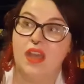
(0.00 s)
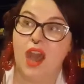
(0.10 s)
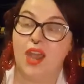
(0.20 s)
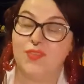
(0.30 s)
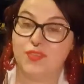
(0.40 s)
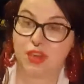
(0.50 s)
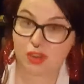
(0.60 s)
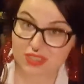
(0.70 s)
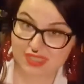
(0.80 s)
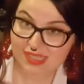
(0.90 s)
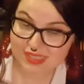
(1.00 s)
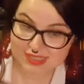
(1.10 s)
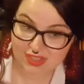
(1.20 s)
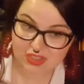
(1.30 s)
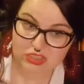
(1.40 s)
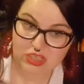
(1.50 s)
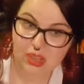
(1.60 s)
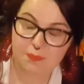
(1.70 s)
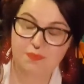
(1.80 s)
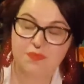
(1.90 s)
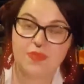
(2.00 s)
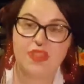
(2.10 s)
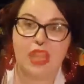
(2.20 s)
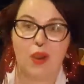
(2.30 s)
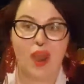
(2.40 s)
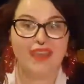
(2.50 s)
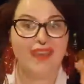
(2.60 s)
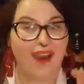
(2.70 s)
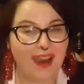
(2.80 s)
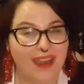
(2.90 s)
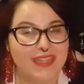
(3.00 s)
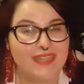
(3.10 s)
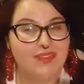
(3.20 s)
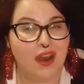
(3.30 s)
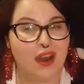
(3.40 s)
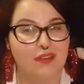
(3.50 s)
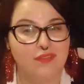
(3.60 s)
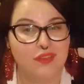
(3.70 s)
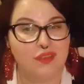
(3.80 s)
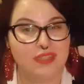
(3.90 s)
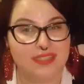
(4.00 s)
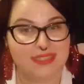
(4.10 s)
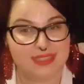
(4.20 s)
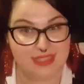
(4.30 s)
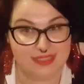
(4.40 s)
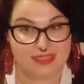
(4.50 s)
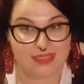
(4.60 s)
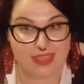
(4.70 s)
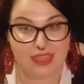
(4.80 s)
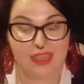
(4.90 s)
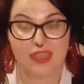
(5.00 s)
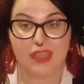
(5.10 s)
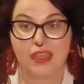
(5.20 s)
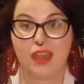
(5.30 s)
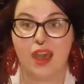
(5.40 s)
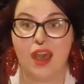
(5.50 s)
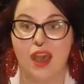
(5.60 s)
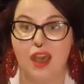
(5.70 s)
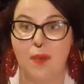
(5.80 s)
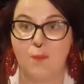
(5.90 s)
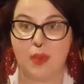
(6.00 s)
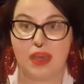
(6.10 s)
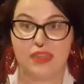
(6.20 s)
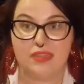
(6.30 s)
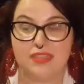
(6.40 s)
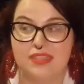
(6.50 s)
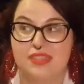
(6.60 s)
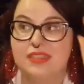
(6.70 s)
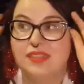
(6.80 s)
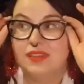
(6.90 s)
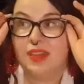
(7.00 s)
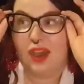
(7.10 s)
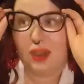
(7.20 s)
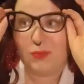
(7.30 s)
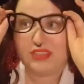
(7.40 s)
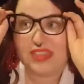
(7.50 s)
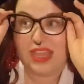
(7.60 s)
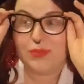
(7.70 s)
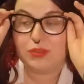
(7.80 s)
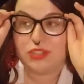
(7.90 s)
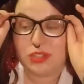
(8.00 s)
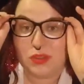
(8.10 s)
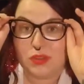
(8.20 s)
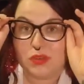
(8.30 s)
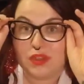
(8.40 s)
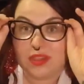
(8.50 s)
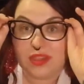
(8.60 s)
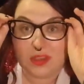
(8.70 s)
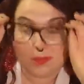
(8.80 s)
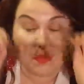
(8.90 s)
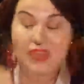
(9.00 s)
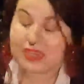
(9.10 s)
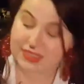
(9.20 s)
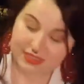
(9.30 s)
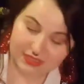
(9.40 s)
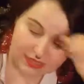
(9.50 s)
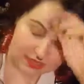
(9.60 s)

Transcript: I vlogged this last year. Now, I kind of half vlogged it this year, but I wasn't able to complete